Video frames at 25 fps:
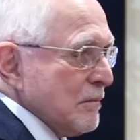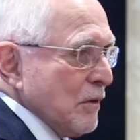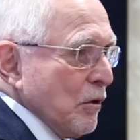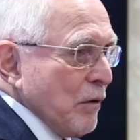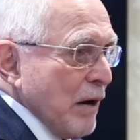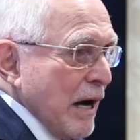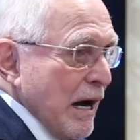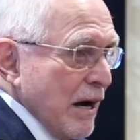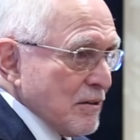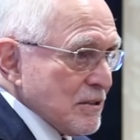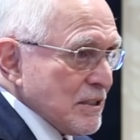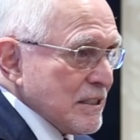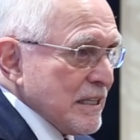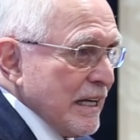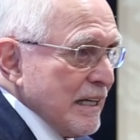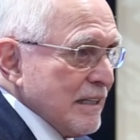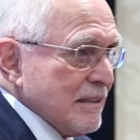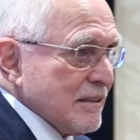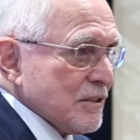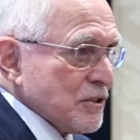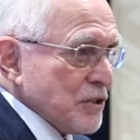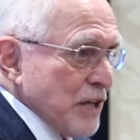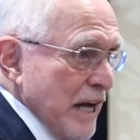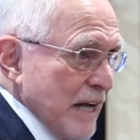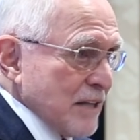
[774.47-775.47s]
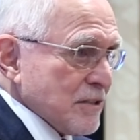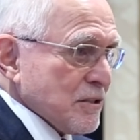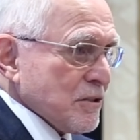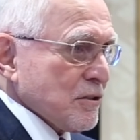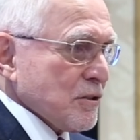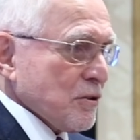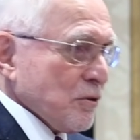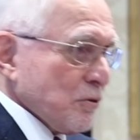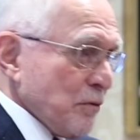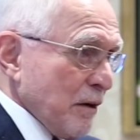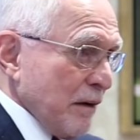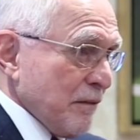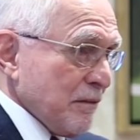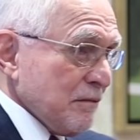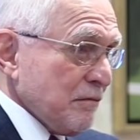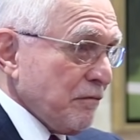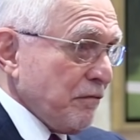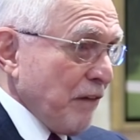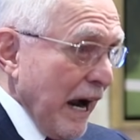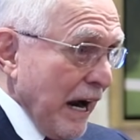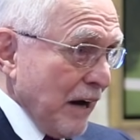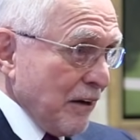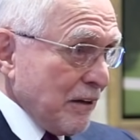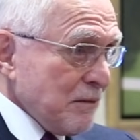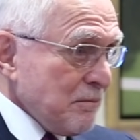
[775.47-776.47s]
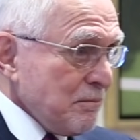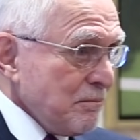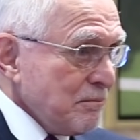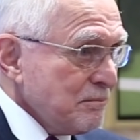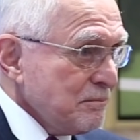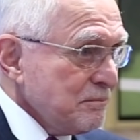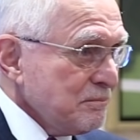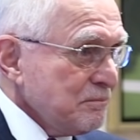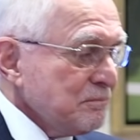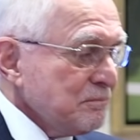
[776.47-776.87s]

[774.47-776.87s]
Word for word: Ohio State, the chancellor, or whoever fired him.